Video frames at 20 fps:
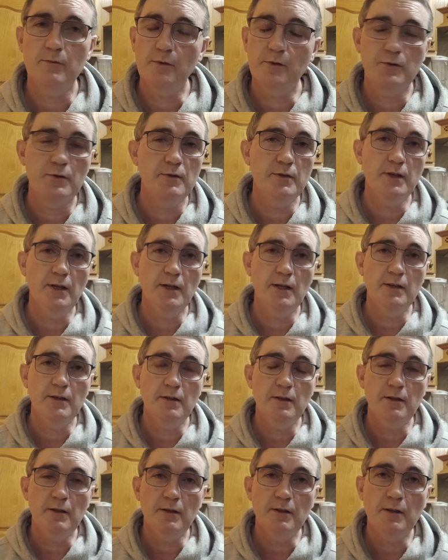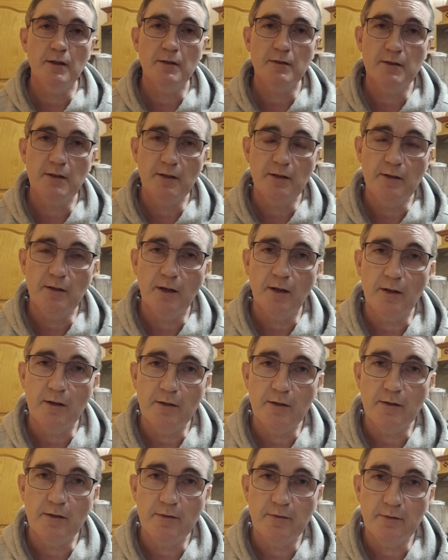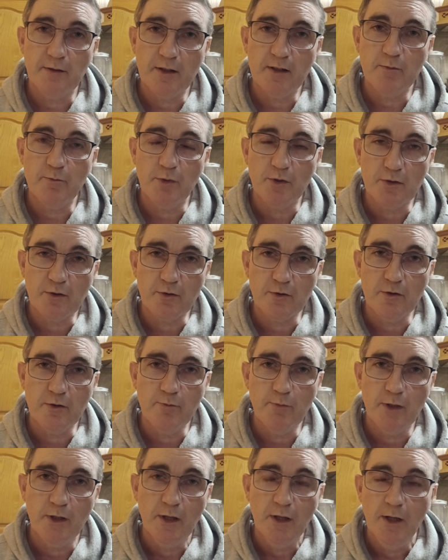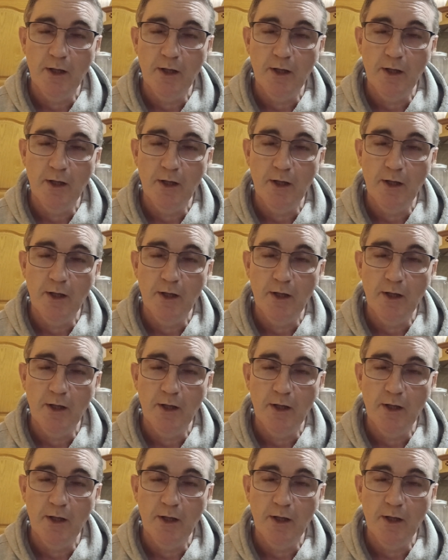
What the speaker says: through the NDE Ireland Facebook group.